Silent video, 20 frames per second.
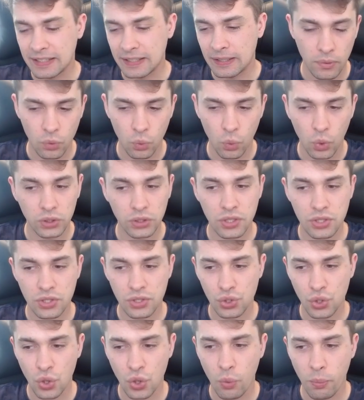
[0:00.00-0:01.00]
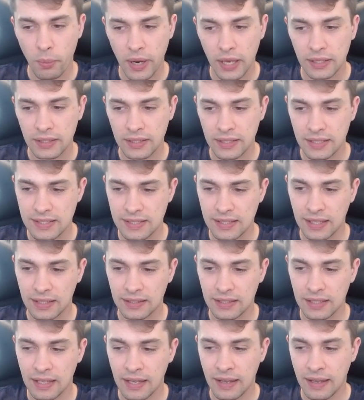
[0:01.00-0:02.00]
what this draw meant is that
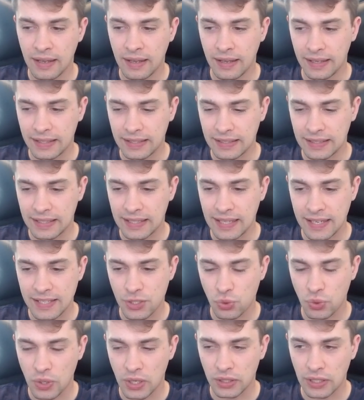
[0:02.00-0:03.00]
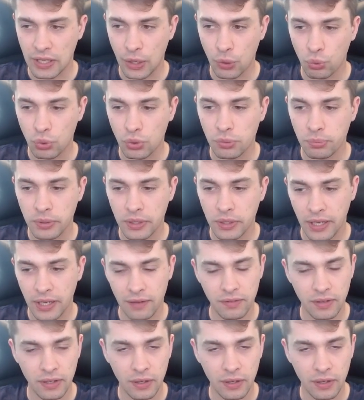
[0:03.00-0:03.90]
in the next round I would be having